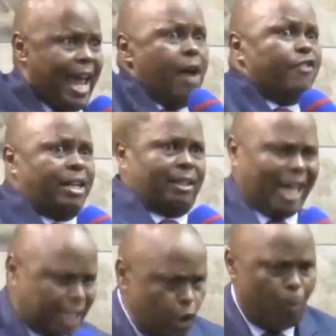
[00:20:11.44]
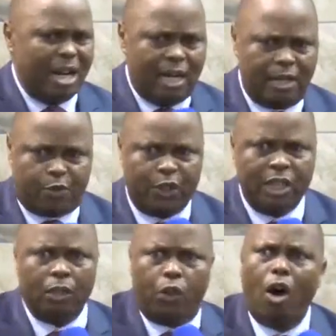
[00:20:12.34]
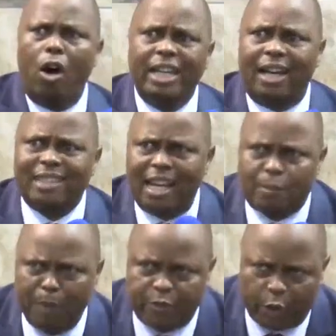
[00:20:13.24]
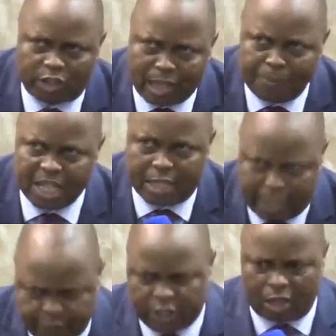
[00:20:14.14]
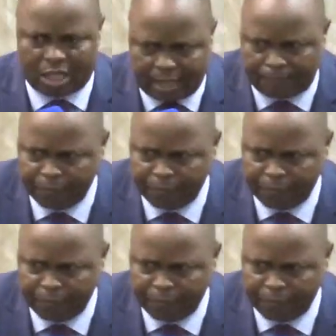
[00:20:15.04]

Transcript: heaven that you believe. Though he has asked me for something difficult,